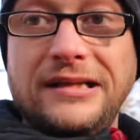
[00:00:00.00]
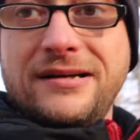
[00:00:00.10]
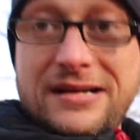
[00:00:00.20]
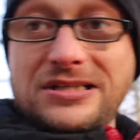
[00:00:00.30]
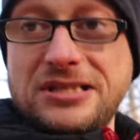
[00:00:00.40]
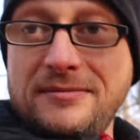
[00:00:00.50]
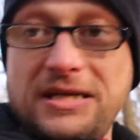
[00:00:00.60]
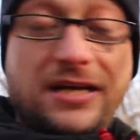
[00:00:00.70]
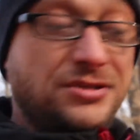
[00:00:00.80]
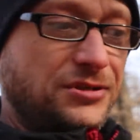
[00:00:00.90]
there is some
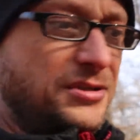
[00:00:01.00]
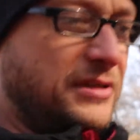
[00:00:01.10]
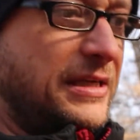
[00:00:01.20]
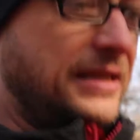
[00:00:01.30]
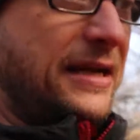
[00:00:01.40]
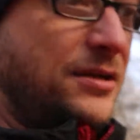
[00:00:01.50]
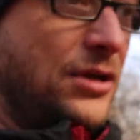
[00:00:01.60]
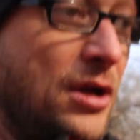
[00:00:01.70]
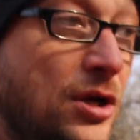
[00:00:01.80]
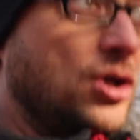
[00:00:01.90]
danger to it, in that
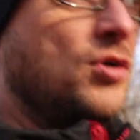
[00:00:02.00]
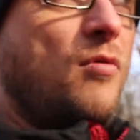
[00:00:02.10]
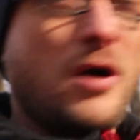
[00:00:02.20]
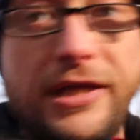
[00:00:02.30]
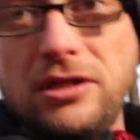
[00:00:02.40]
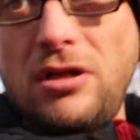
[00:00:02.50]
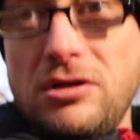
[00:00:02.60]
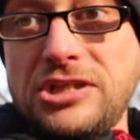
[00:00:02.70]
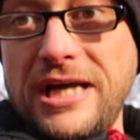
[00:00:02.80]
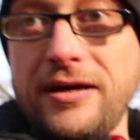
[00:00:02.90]
you're walking
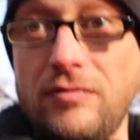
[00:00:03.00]
alongside